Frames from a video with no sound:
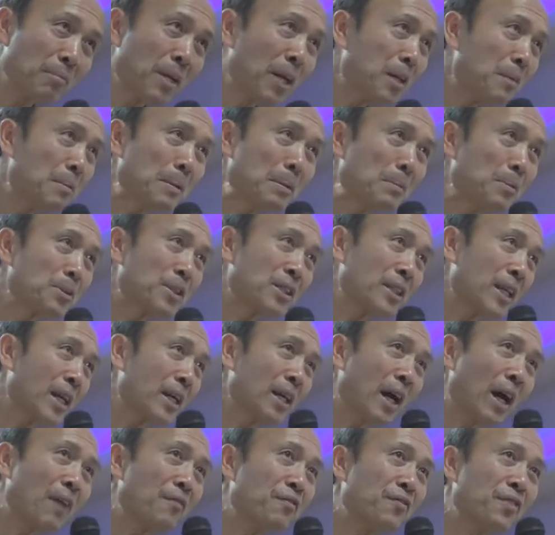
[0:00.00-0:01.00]
Many people
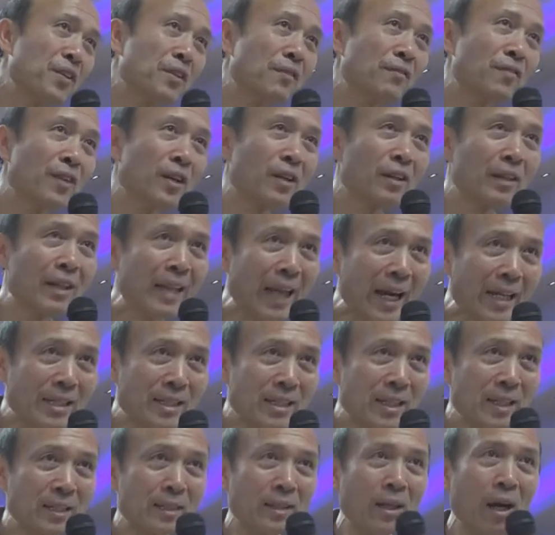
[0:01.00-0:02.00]
say, I feel very
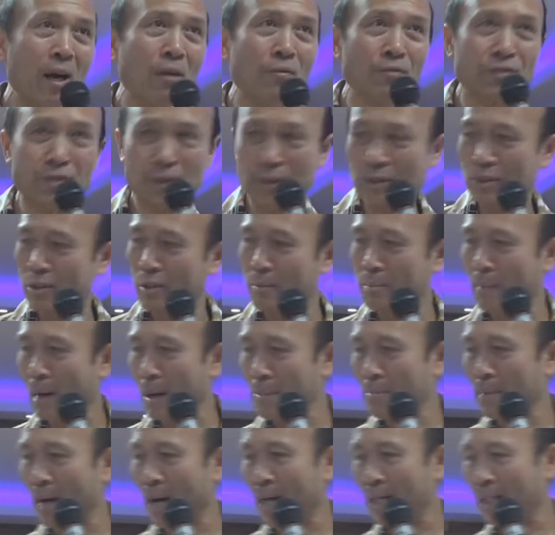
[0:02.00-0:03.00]
light and comfort to my
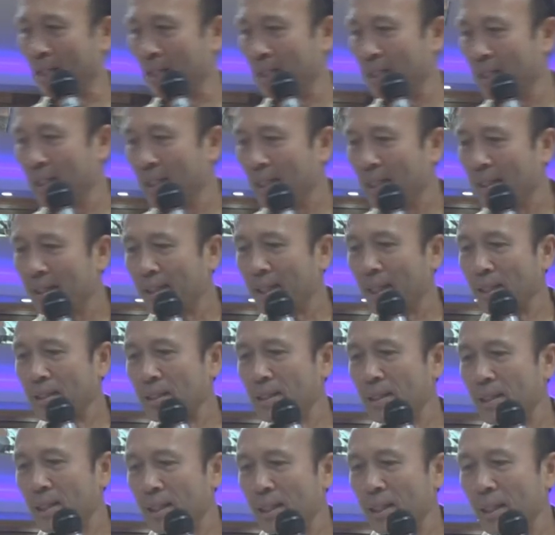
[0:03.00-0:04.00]
body.
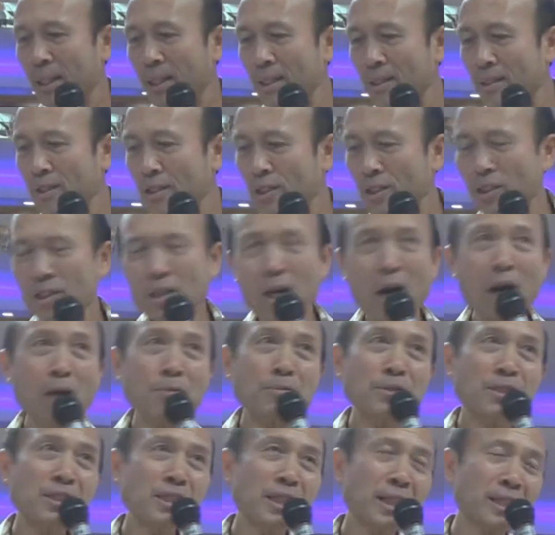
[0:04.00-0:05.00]
That's in
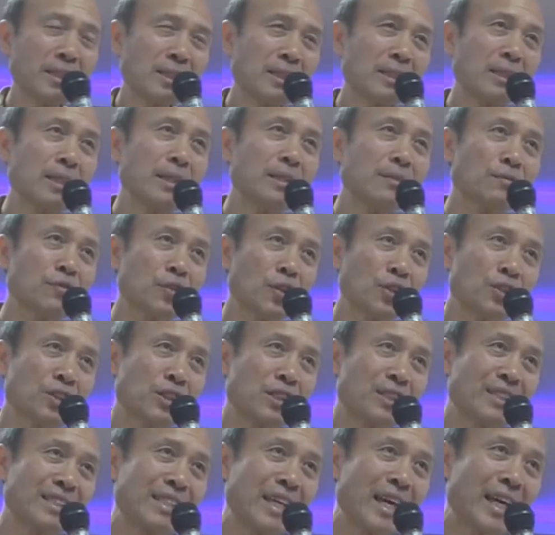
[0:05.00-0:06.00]
Psalm sixteen,
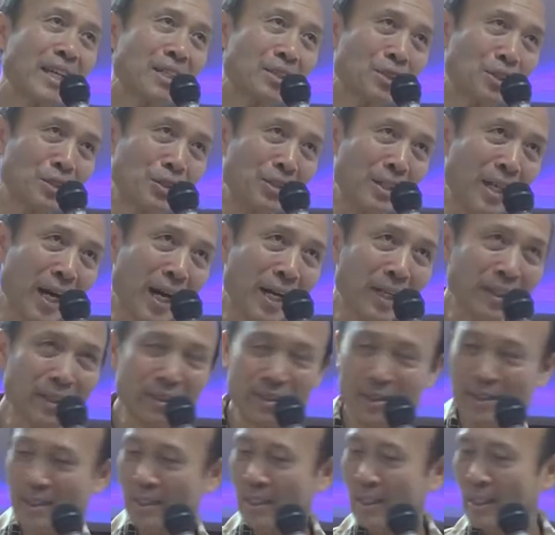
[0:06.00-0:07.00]
verses eight to
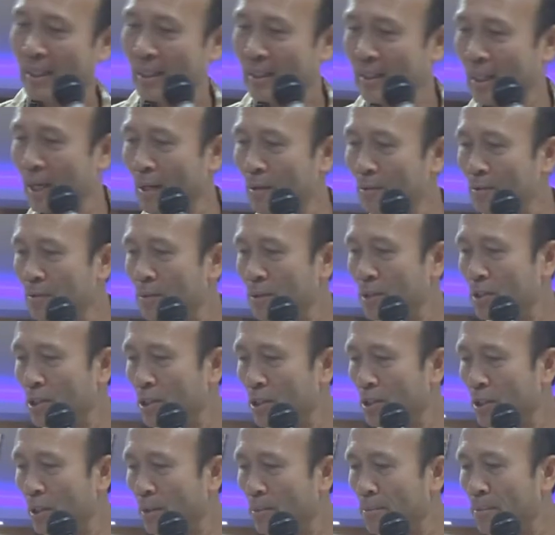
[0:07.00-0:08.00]
nine.
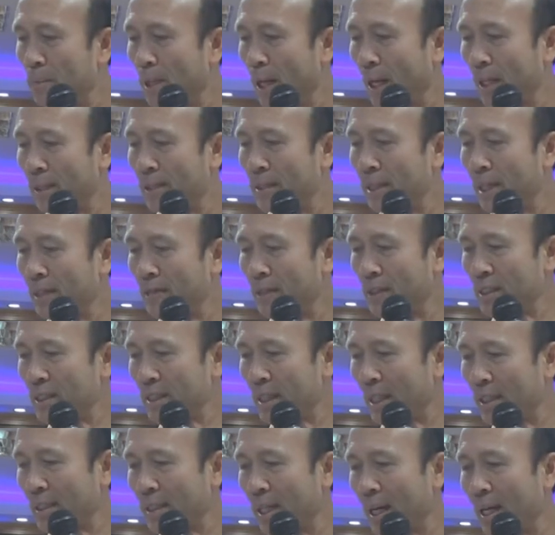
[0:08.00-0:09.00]
That uh, David
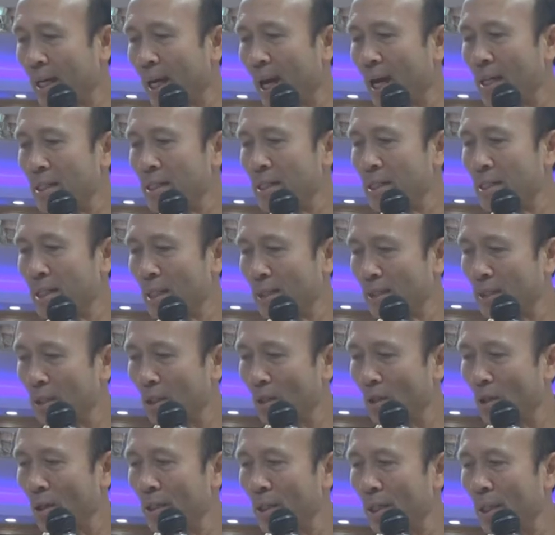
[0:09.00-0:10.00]
said that, I set the
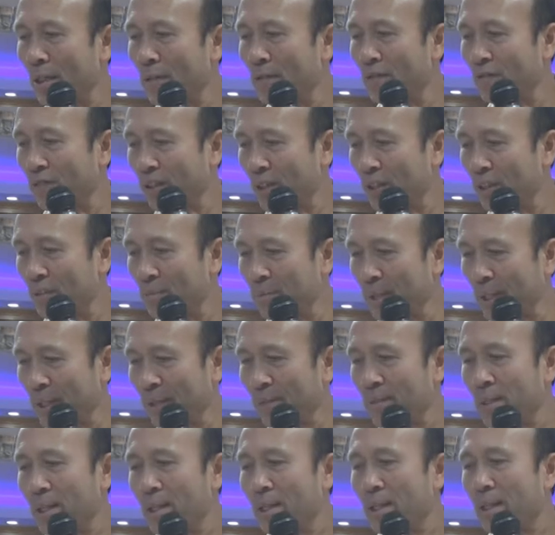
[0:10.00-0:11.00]
Lord in front of
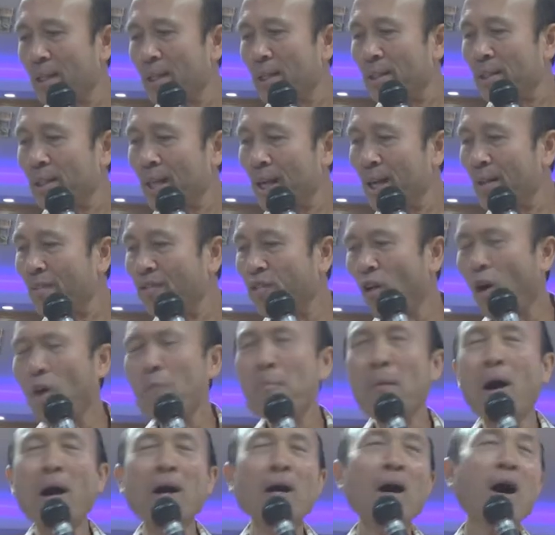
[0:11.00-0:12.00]
me. Therefore
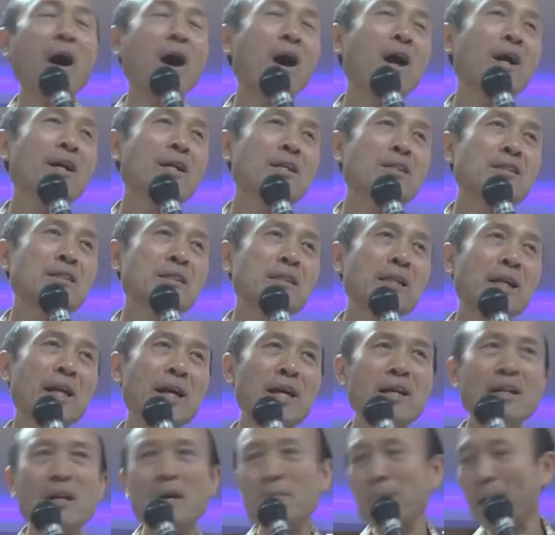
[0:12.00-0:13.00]
my heart is
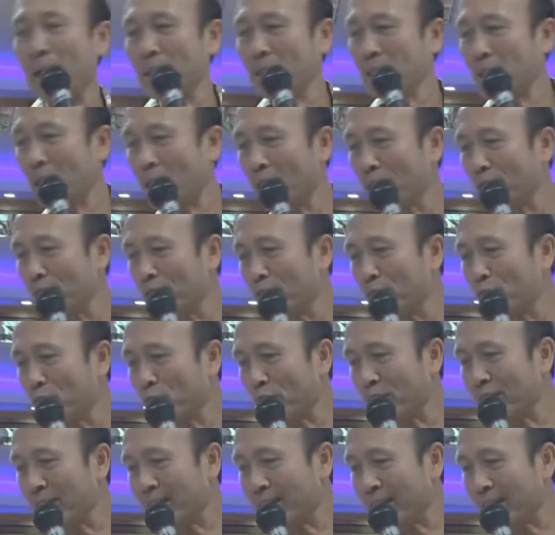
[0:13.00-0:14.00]
glad and my tongue
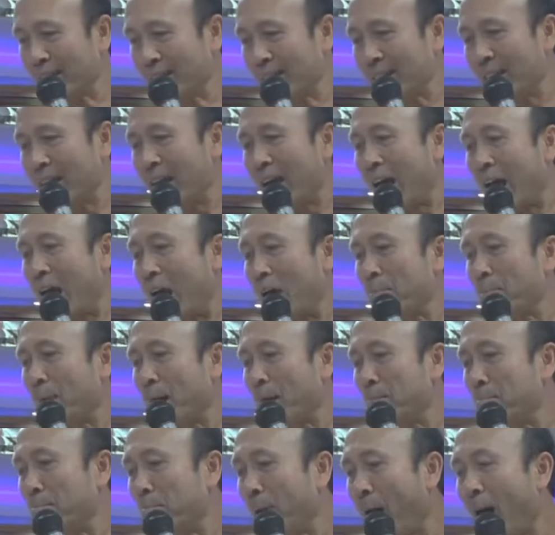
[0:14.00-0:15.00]
rejoices, and
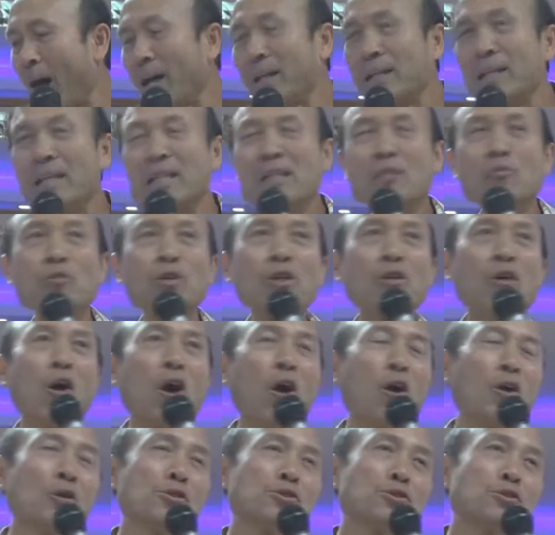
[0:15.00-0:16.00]
my body
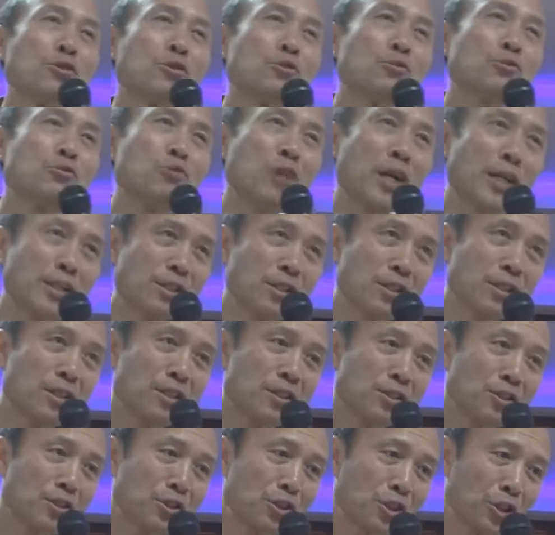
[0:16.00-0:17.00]
will also
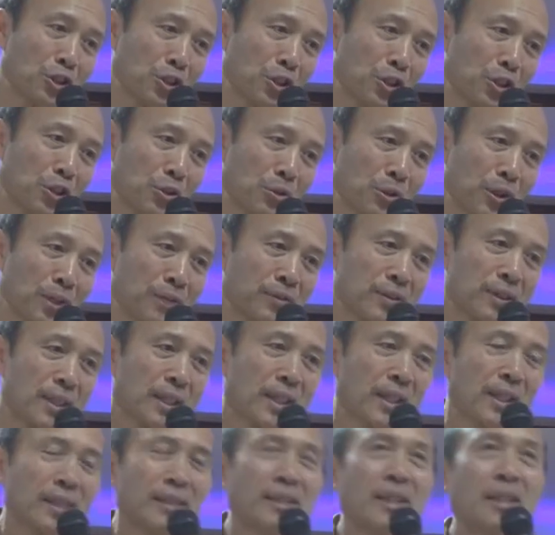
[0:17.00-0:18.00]
rest secure.
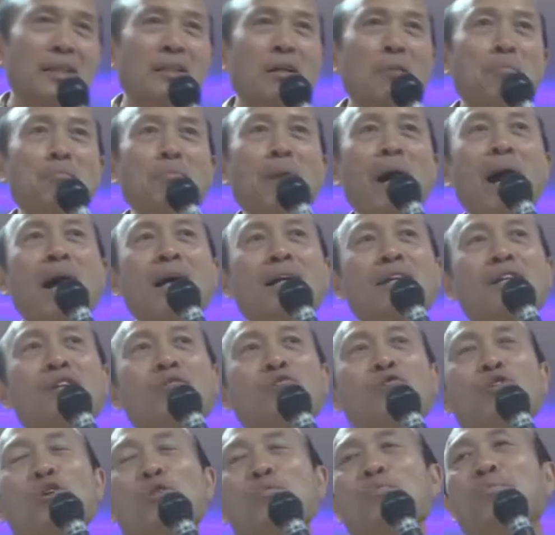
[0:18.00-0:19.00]
That the body
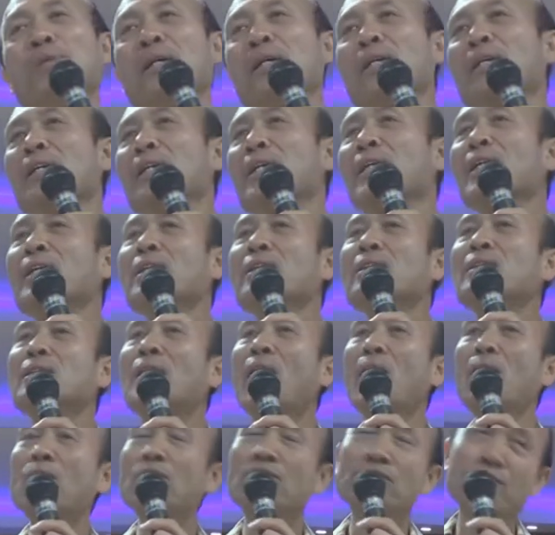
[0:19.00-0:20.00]
will be in
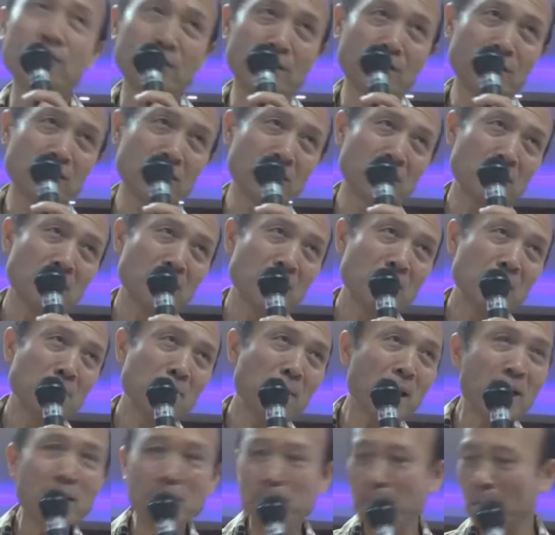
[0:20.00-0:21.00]
comfort.
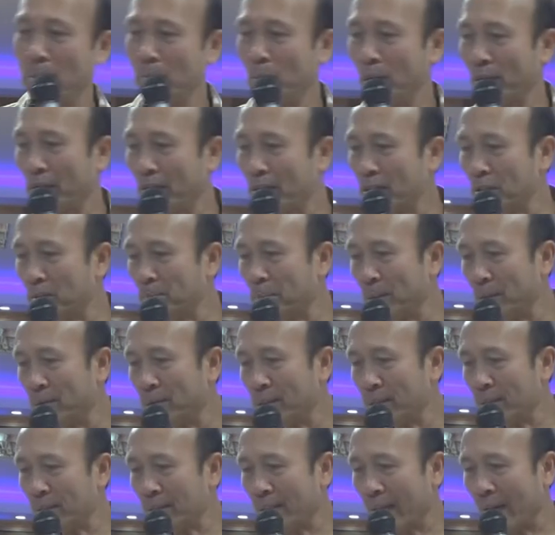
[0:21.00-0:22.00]
Many people
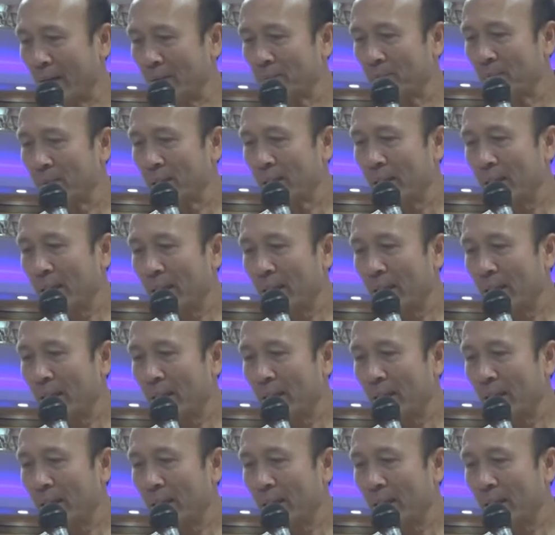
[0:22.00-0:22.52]
experience that.